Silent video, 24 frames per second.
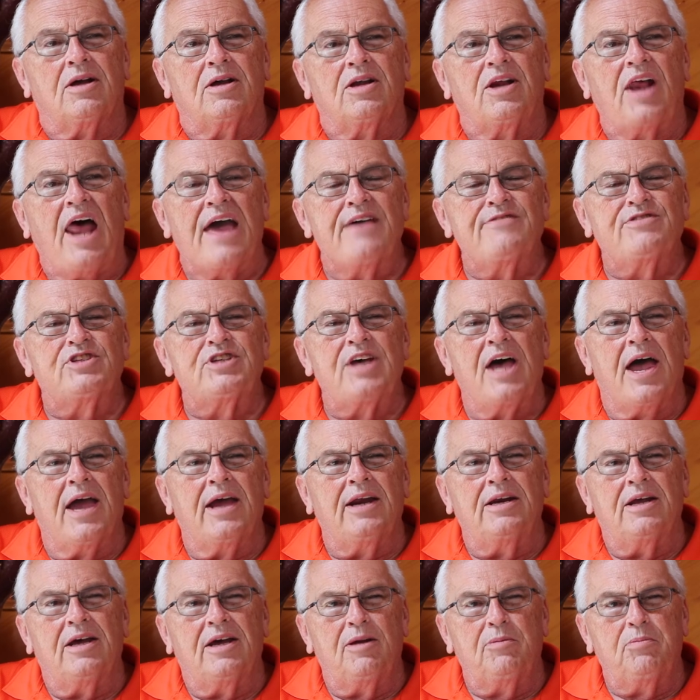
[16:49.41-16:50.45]
Life Sign
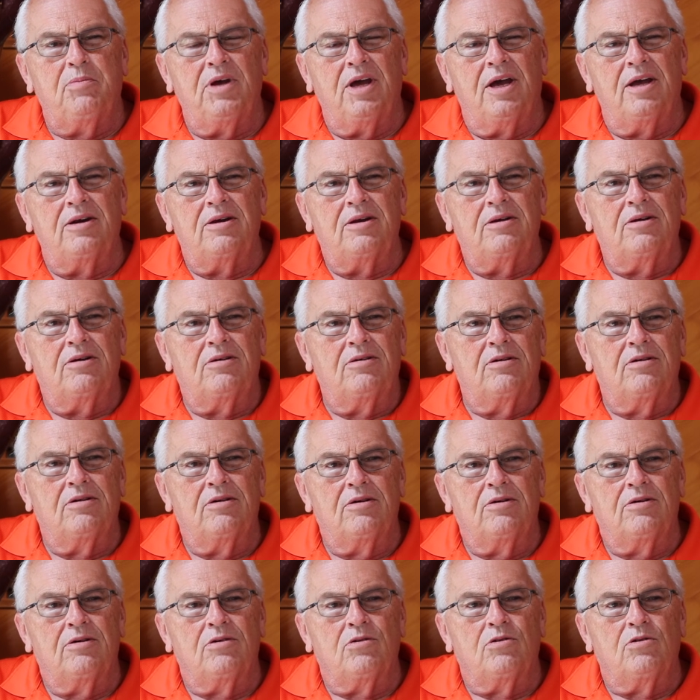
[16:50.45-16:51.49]
had been
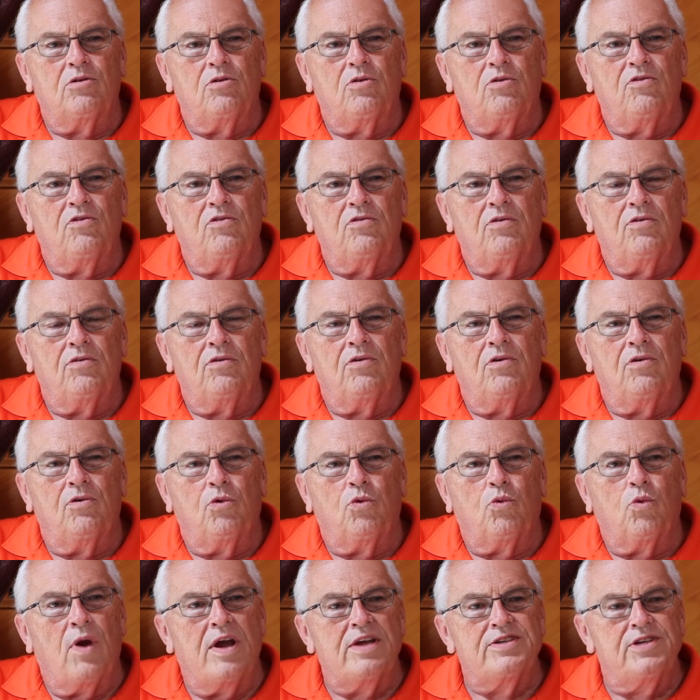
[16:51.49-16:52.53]

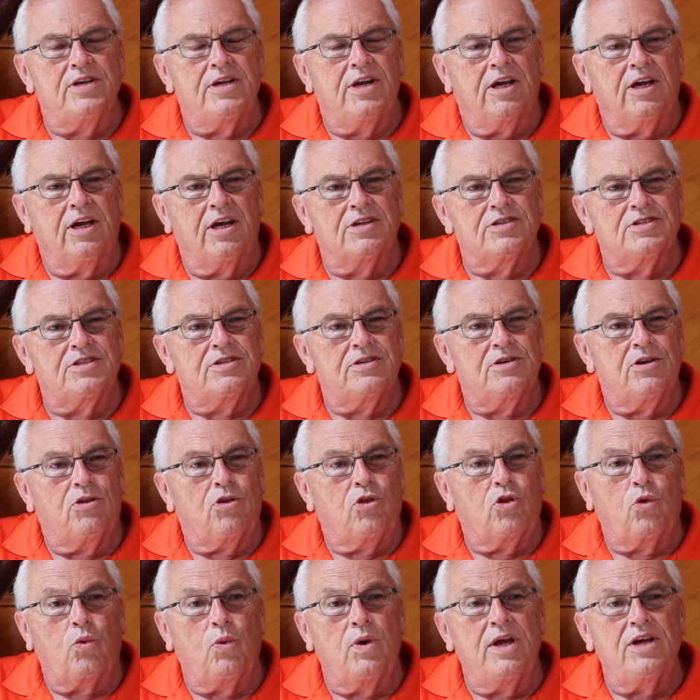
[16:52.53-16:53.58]
racing against
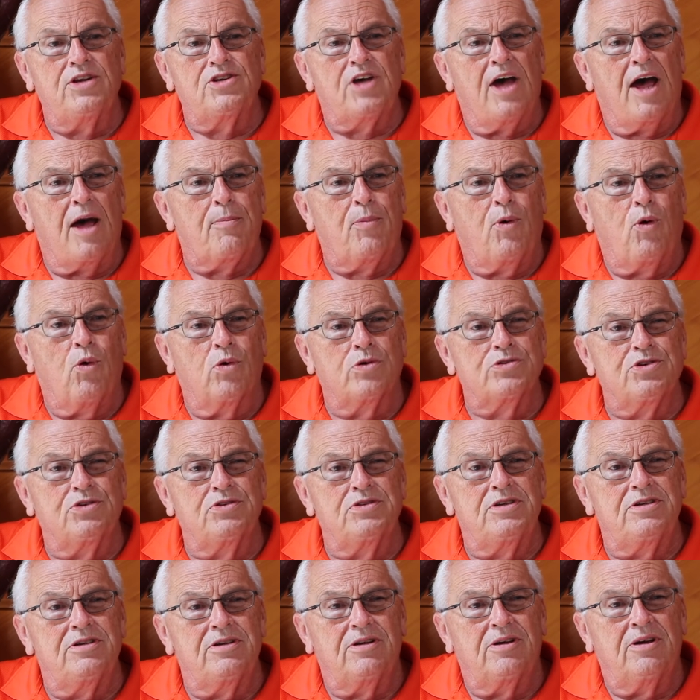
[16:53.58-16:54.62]
three top
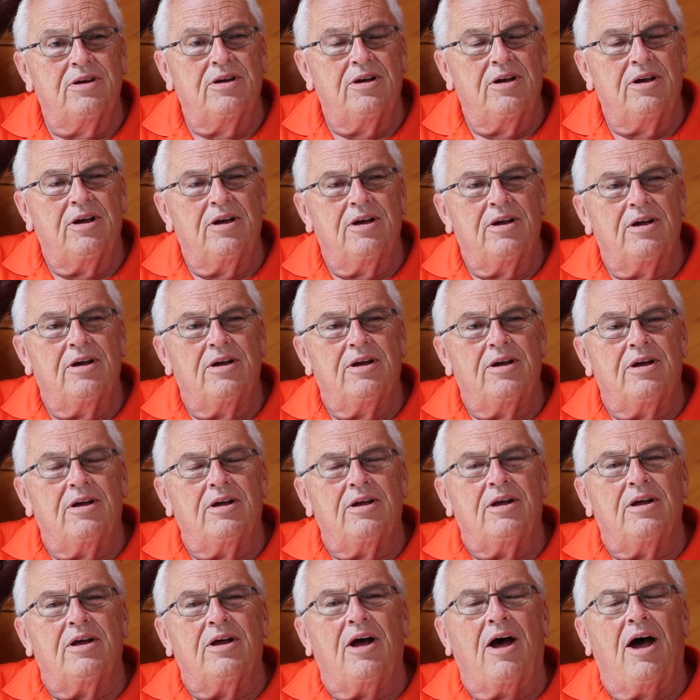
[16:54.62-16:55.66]
horses
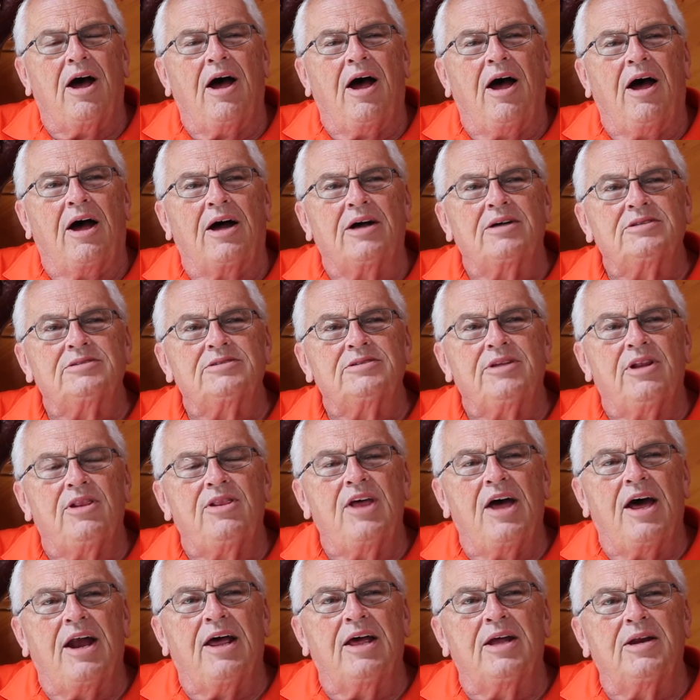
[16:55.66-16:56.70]

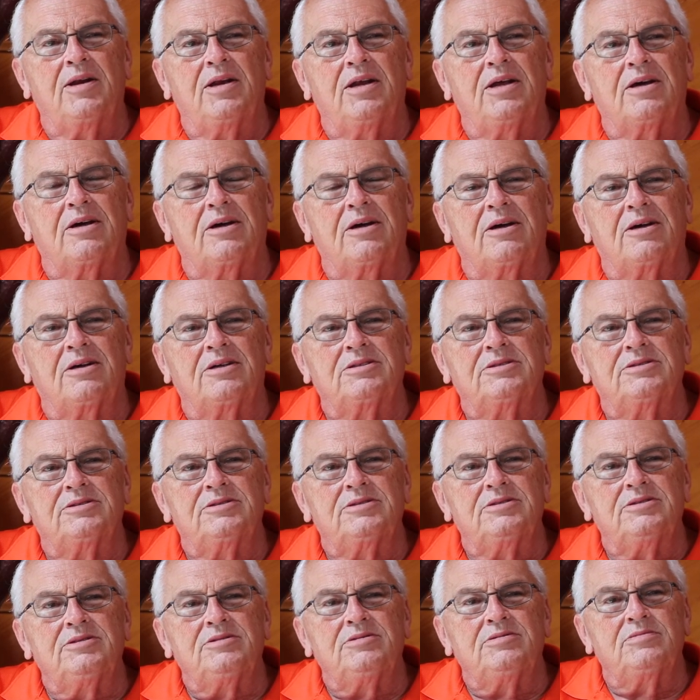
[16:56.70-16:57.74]
that had
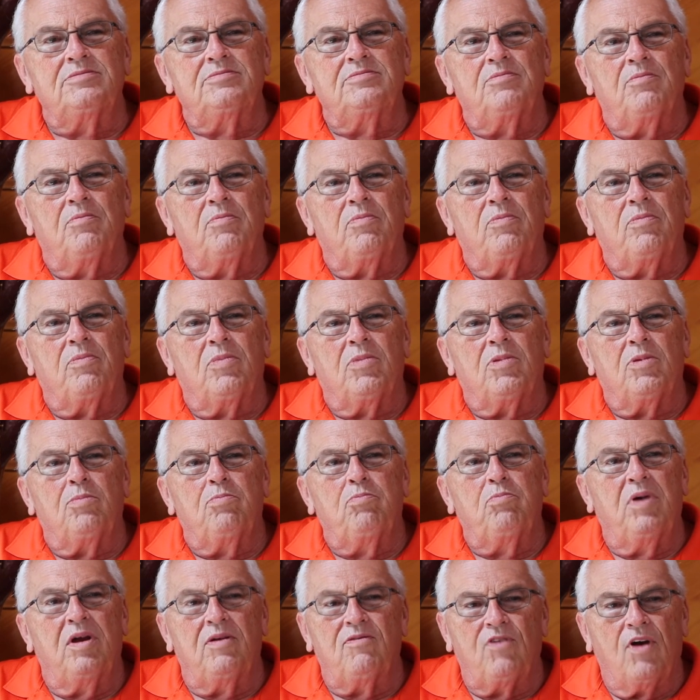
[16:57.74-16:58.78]

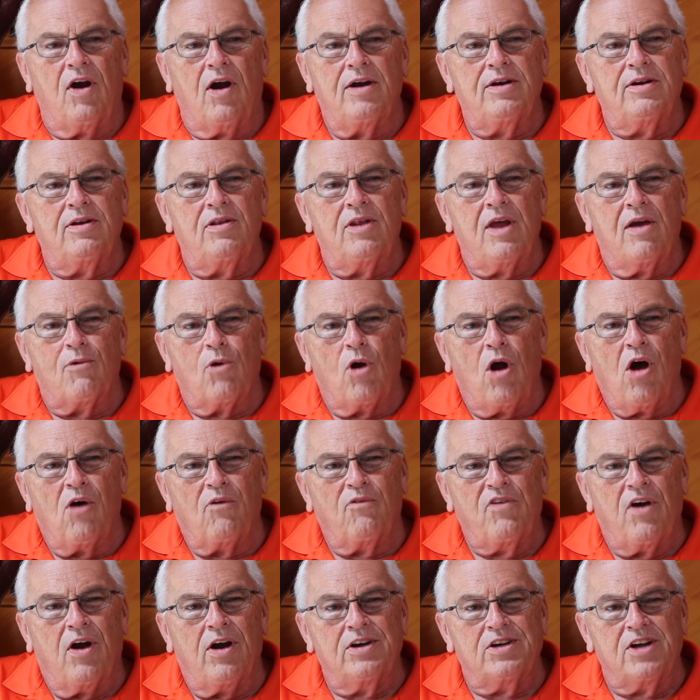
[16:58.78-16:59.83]
been they were all
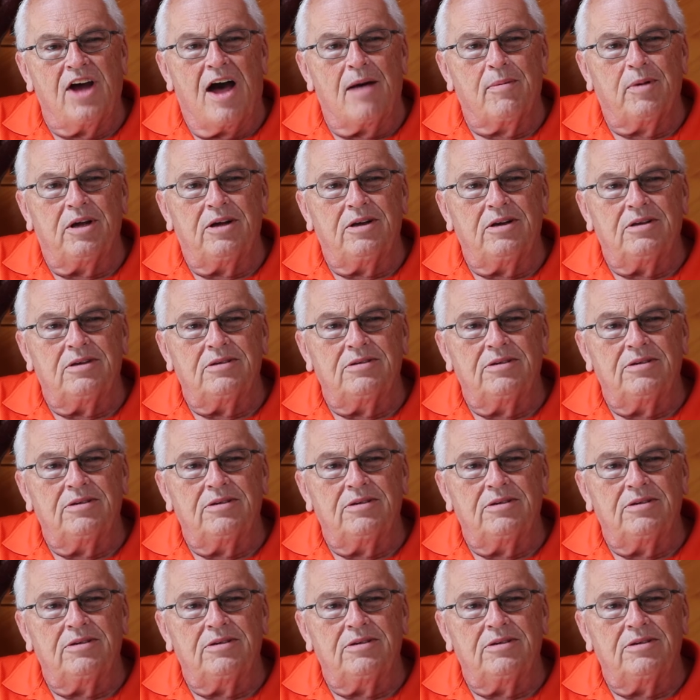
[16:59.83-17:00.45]
very dominant,